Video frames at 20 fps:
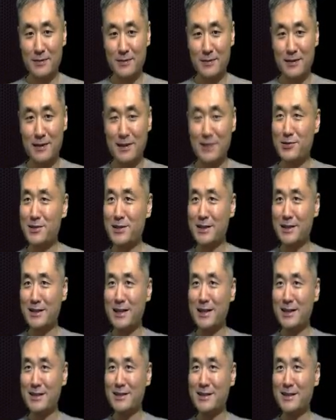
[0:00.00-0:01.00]
Can you see
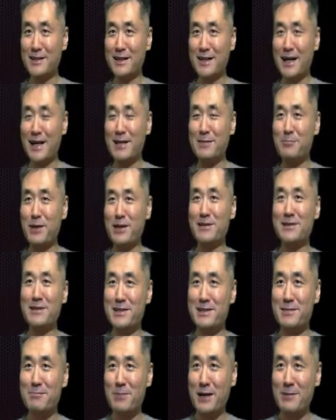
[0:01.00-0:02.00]
that? I made
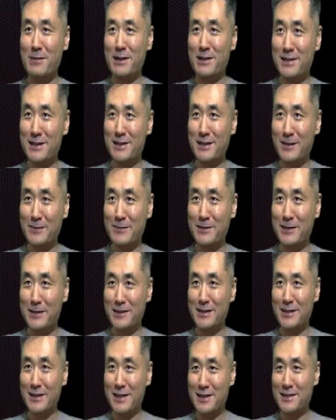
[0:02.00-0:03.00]
this by myself
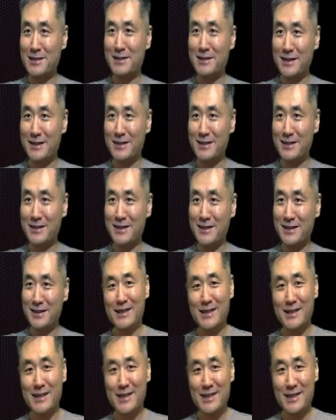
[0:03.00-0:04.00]
last night.
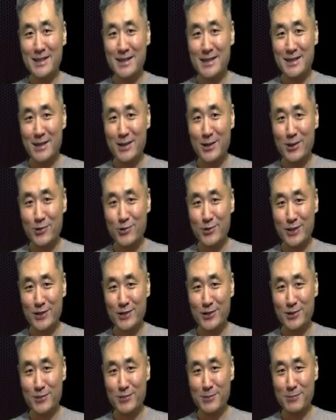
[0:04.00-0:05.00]

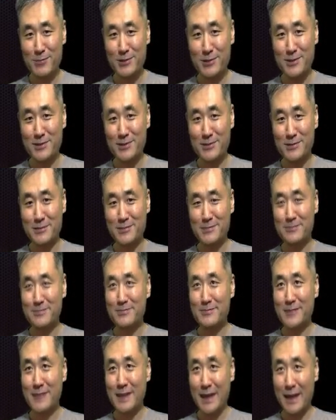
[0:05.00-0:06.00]
Contraction of the muscle
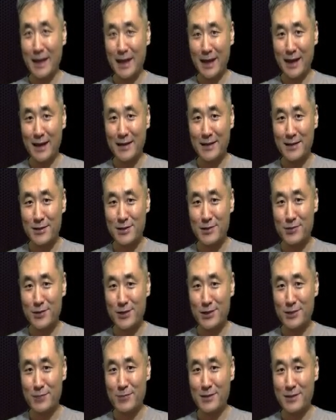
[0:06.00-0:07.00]
and the
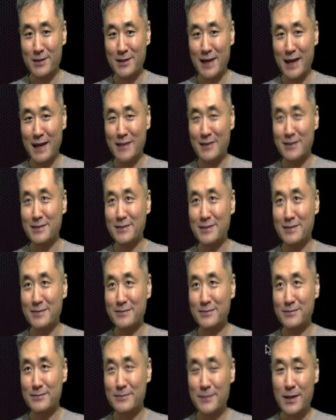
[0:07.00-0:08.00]
stretch of the tendon.
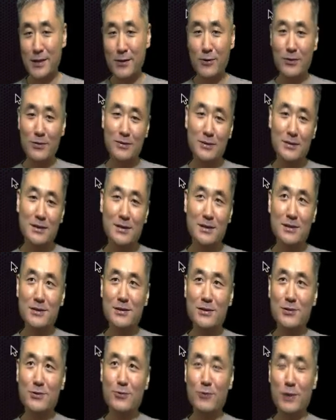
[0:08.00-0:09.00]

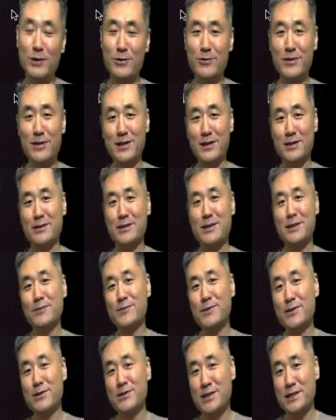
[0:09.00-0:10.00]
So what do you think? If
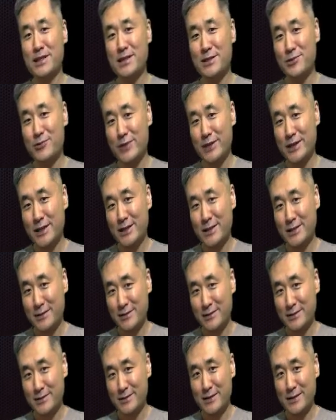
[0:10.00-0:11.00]
there's an injury
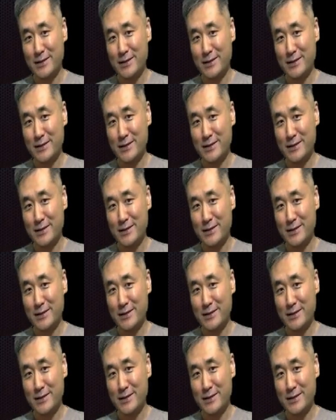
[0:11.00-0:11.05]
here,